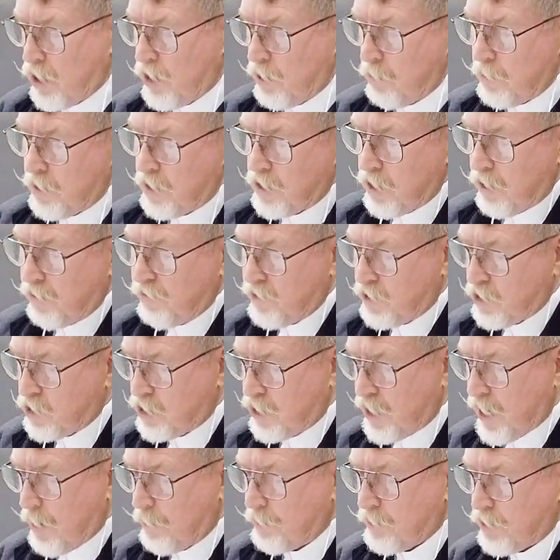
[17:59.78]
argument of the
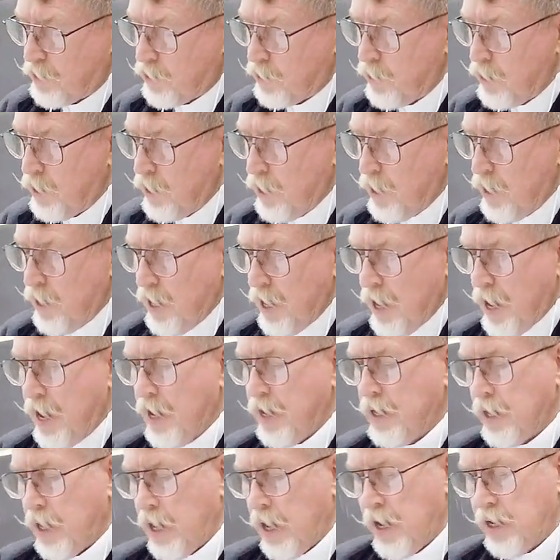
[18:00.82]
chapter
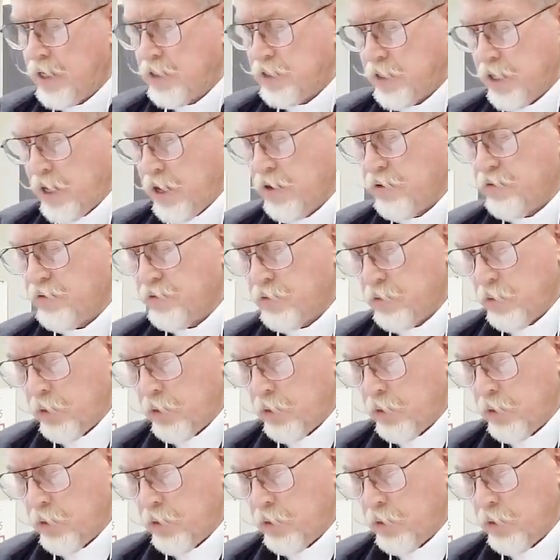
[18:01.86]
and Isaiah